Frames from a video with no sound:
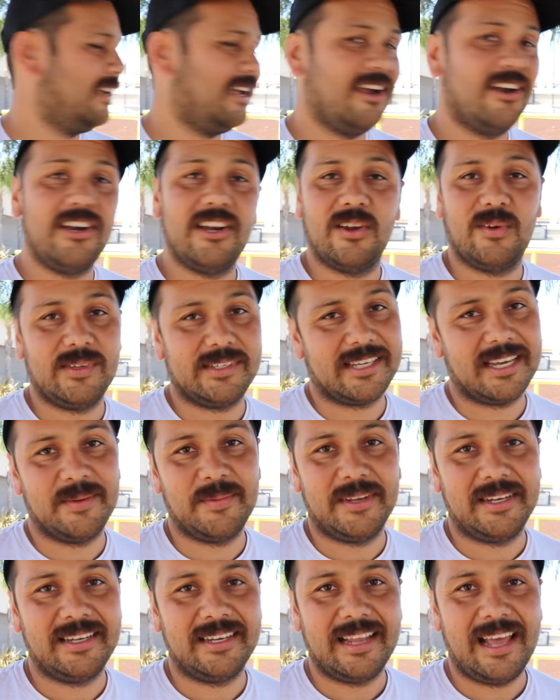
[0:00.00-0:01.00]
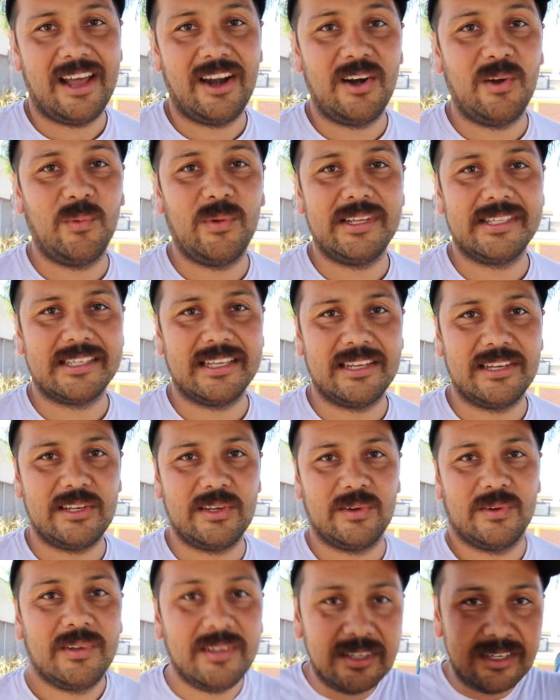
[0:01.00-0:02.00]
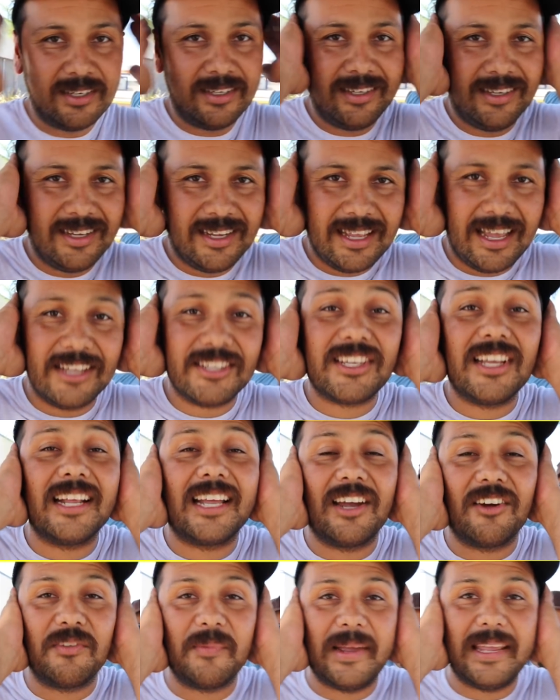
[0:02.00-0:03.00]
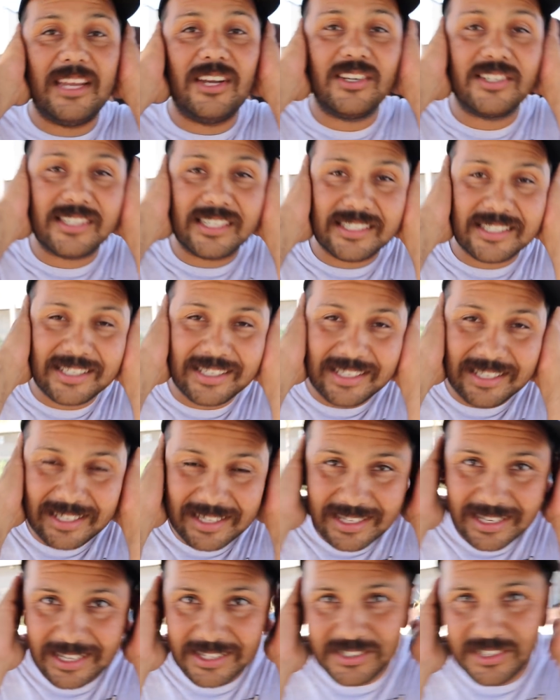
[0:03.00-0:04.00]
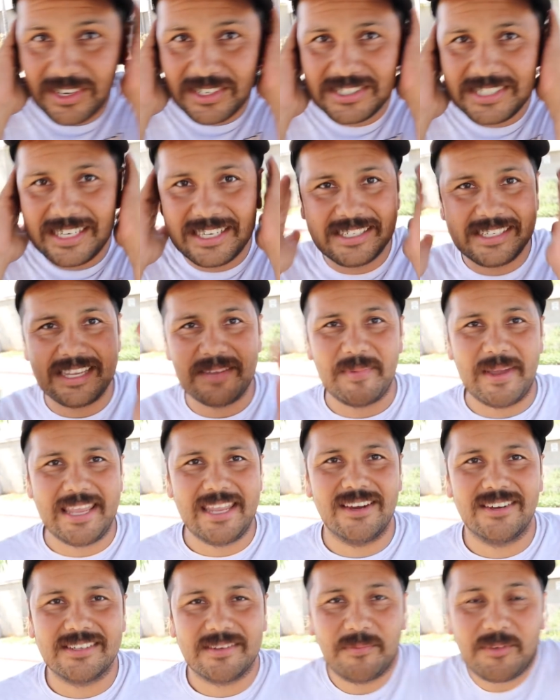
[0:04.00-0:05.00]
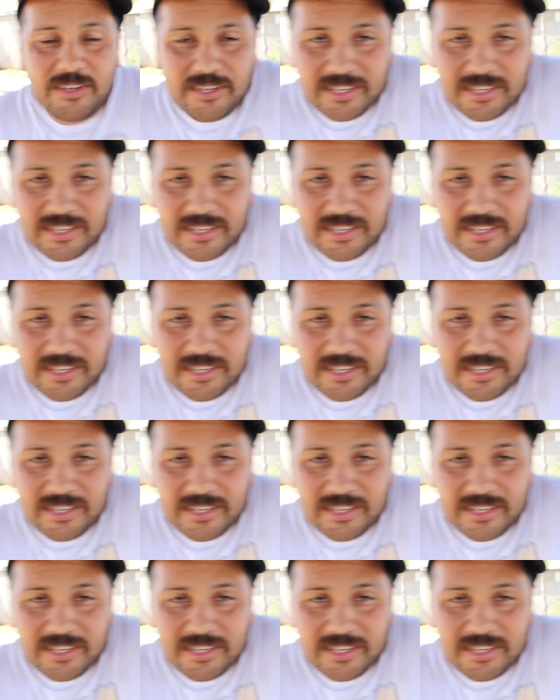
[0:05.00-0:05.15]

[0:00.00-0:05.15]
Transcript: already know he's coming. I don't know what he's going to do. I'm just going to cover my ears because as long as he doesn't get my ears, I'm